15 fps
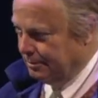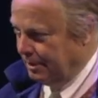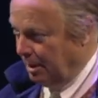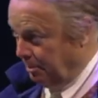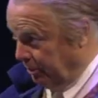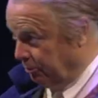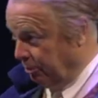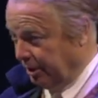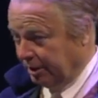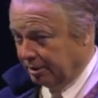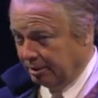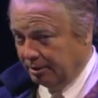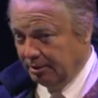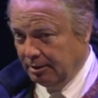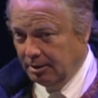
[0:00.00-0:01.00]

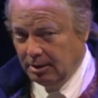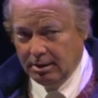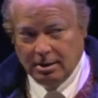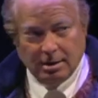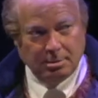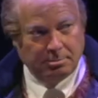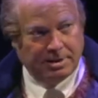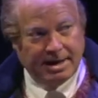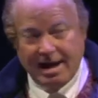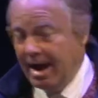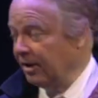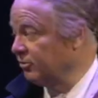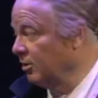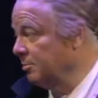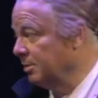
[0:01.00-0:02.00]
hypocritical, but I
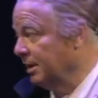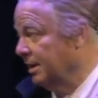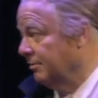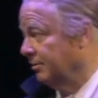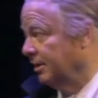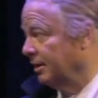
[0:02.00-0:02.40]
actually believed